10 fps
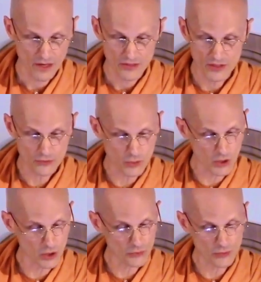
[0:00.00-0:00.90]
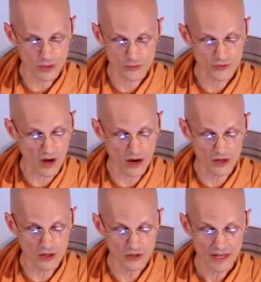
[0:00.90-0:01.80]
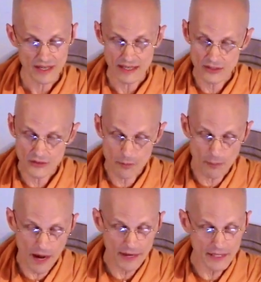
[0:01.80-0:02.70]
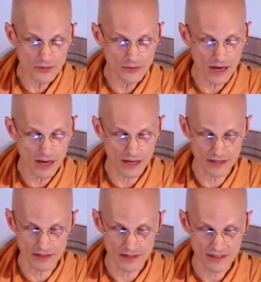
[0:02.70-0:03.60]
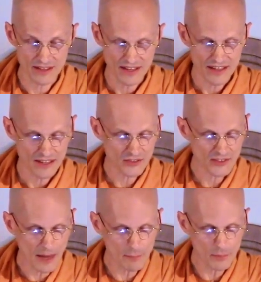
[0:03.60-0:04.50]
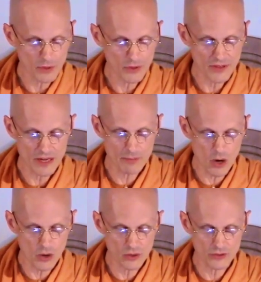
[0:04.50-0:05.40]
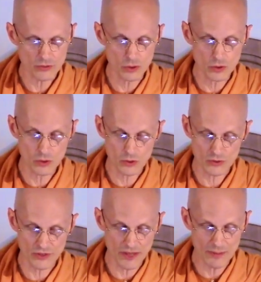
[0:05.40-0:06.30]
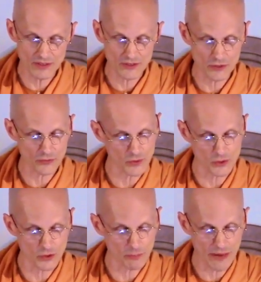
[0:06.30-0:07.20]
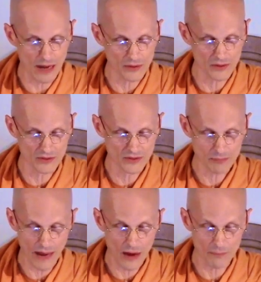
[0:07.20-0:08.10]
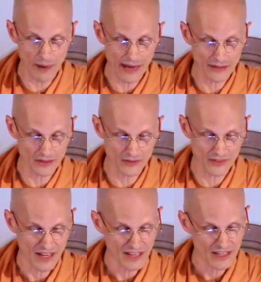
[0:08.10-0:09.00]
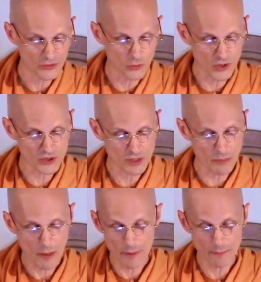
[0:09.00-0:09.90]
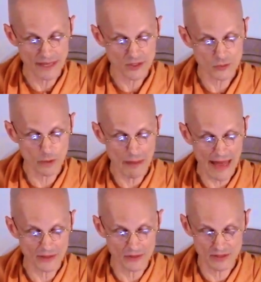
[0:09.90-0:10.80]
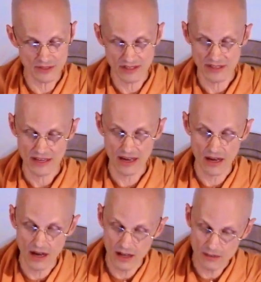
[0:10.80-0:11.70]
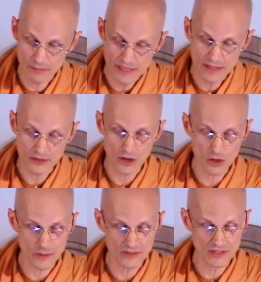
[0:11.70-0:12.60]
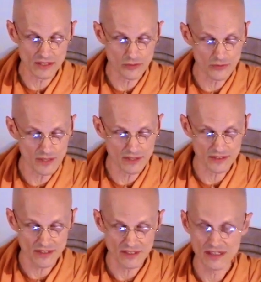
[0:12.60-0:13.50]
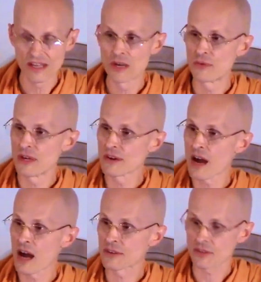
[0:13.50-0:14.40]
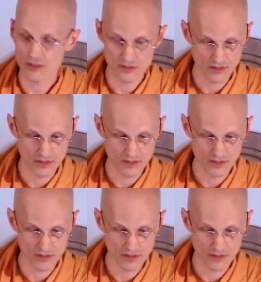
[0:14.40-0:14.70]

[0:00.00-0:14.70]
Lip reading: This world full of sorrow is the body of God, his temple the abode of ghouls in the midst of funeral powers, pyres, his worship perpetual battle, albeit always in defeat. Fear not.